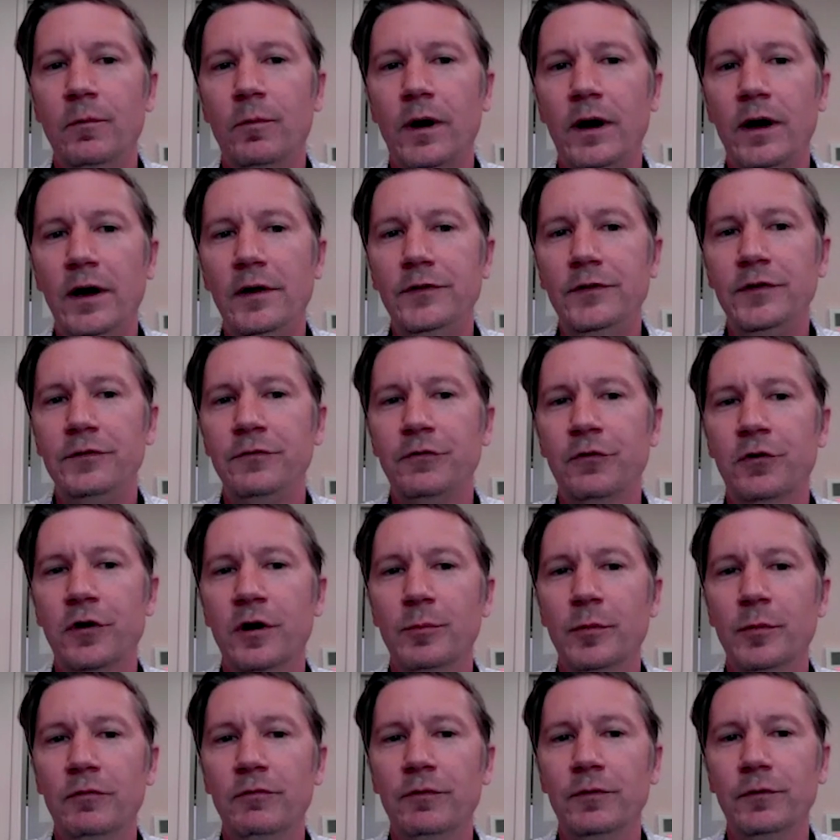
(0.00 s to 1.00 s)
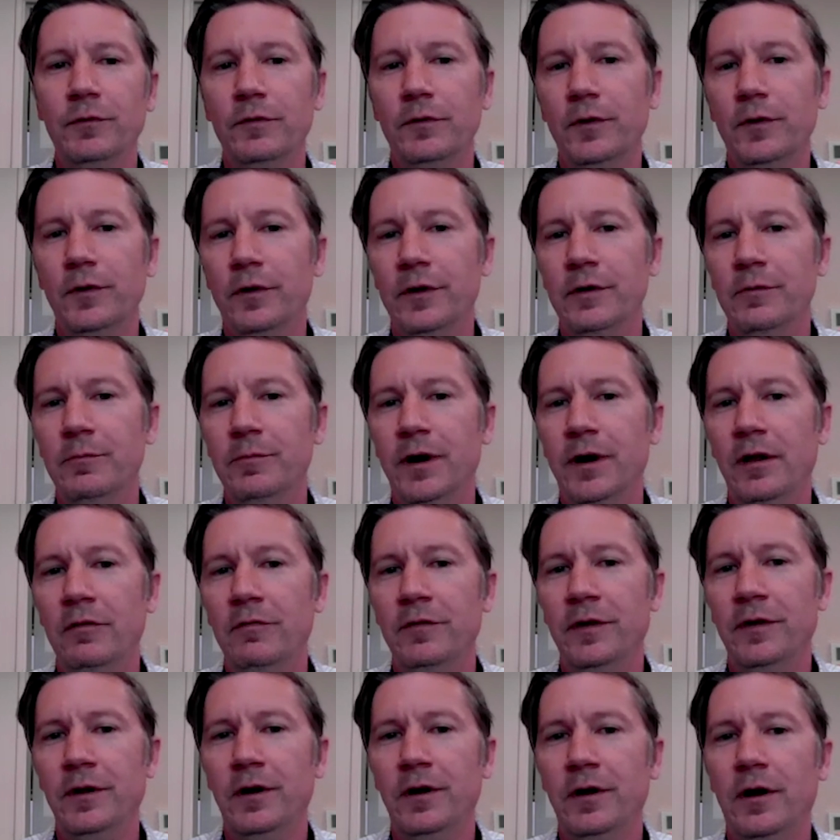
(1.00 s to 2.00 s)
Why is this form of learning
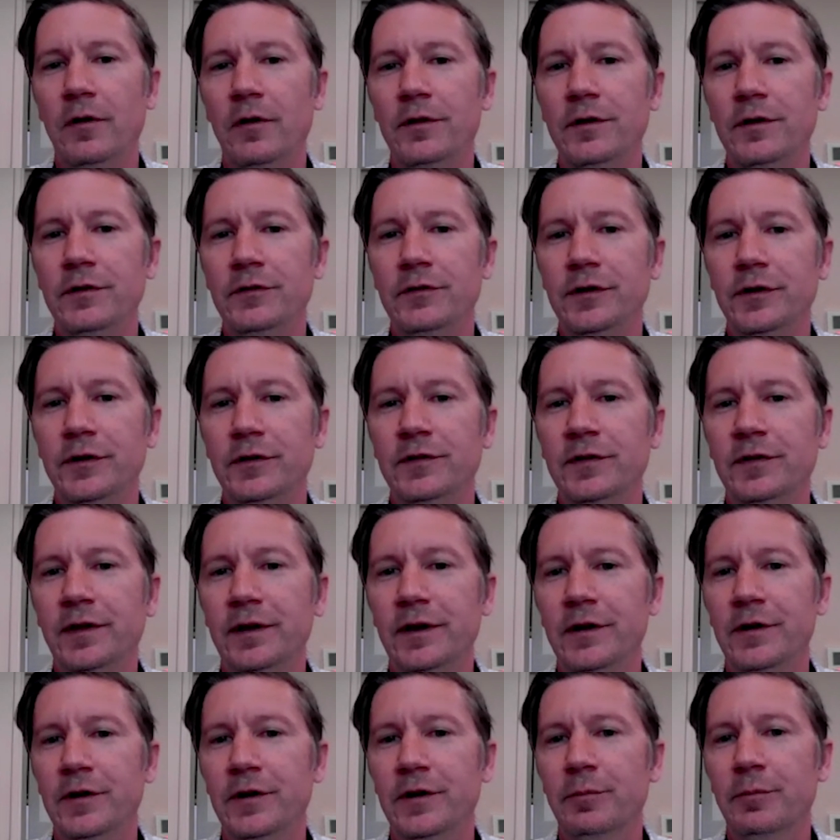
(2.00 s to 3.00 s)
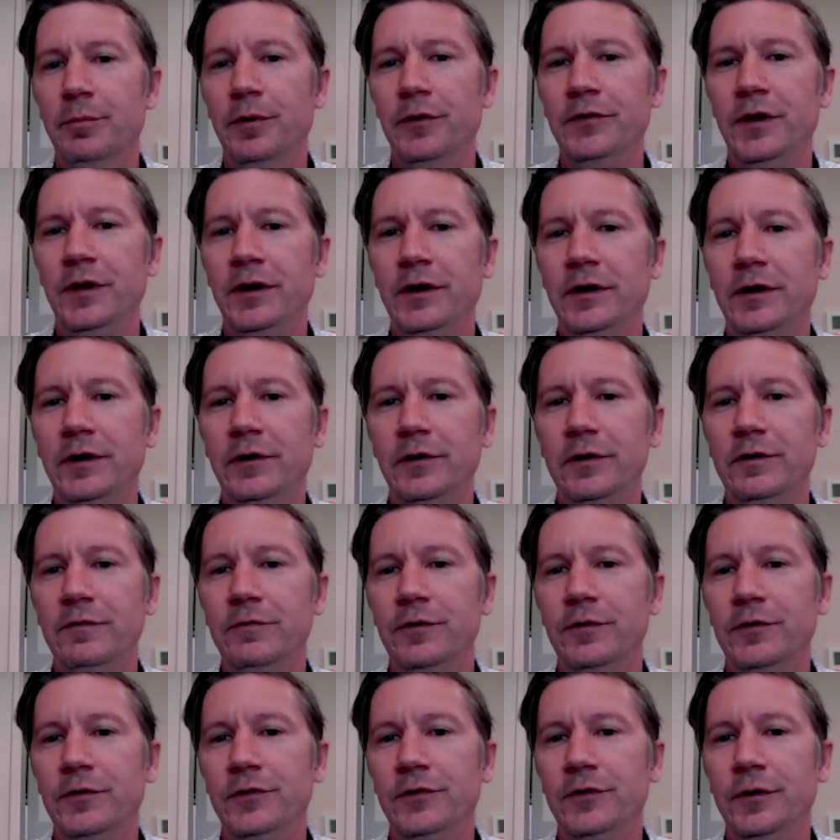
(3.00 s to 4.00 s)
relevant all these years later, particularly
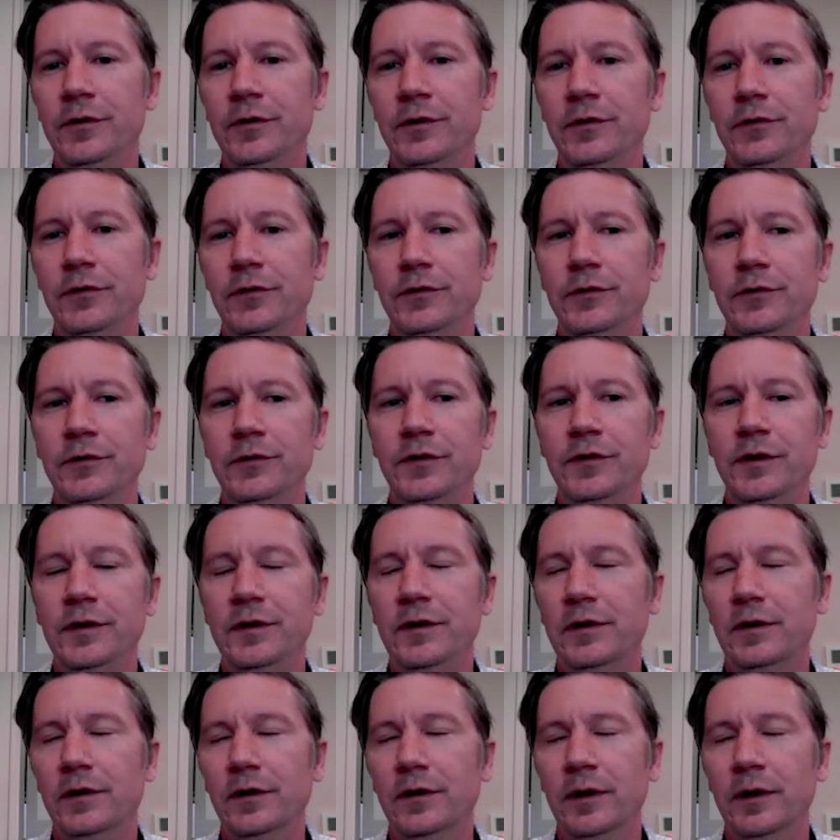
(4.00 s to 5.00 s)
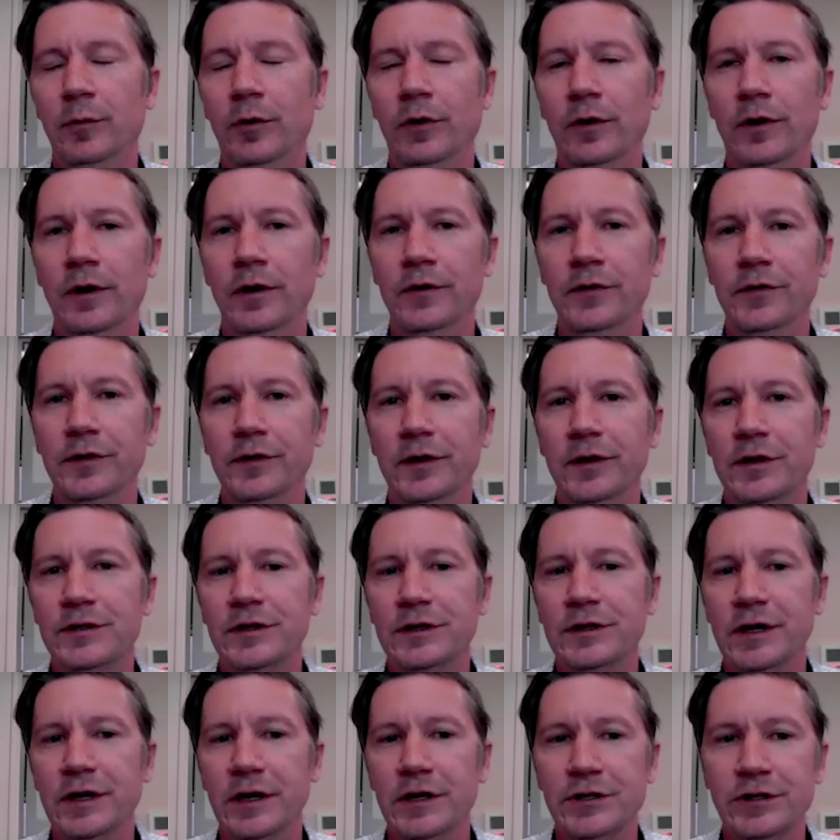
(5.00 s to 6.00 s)
for students who seek a liberal arts
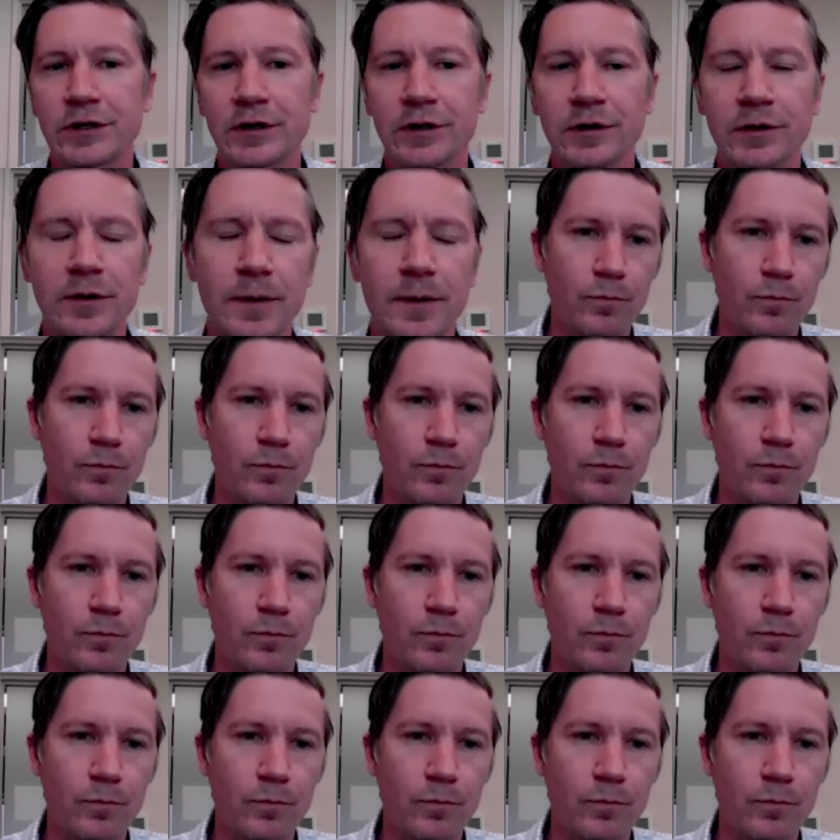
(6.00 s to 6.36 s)
education?